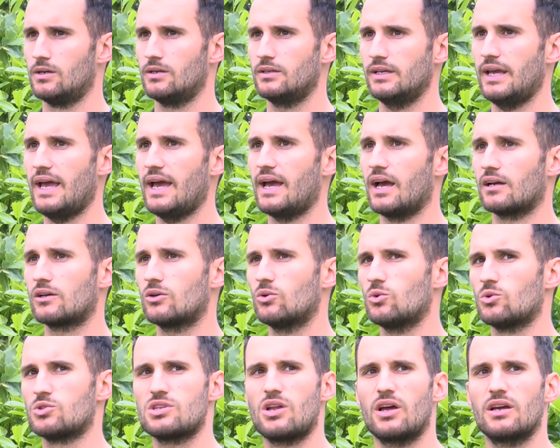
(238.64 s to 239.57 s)
Yeah, of
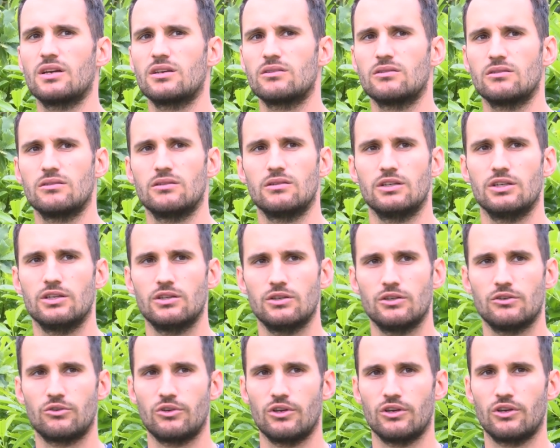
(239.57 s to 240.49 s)
course. Like
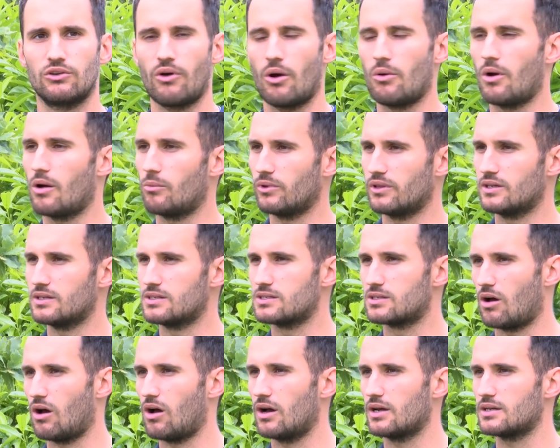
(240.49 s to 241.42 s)
you grow up with these
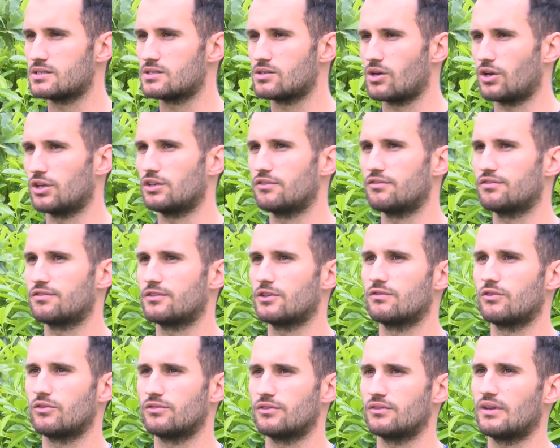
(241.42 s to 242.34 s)
guys, so you've